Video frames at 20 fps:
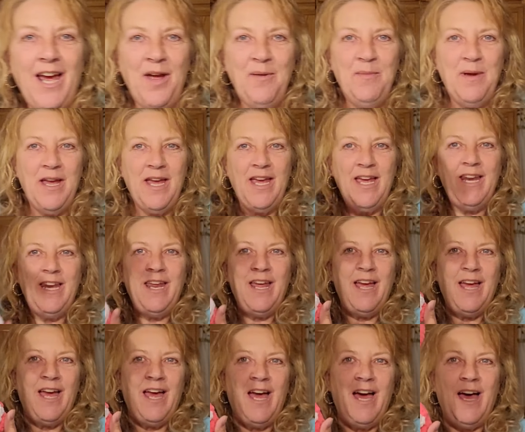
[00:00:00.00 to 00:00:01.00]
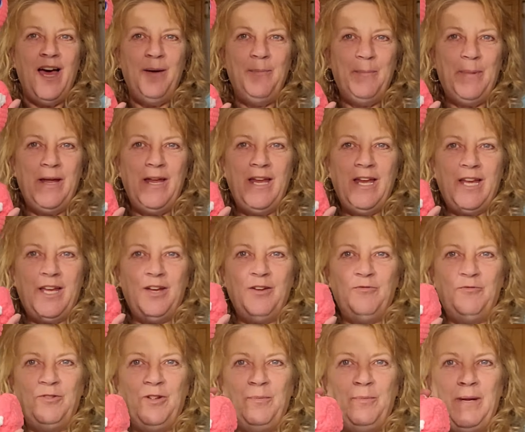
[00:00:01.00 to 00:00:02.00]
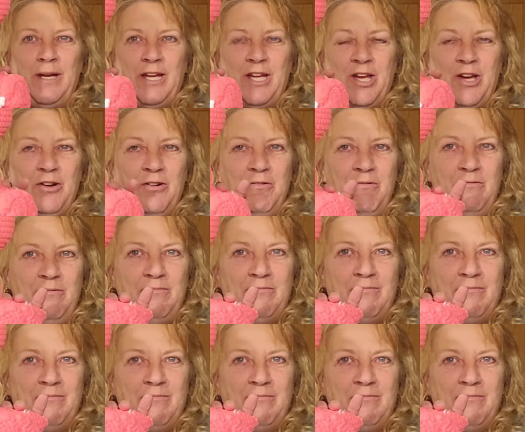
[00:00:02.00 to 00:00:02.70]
I made a pink flamingo.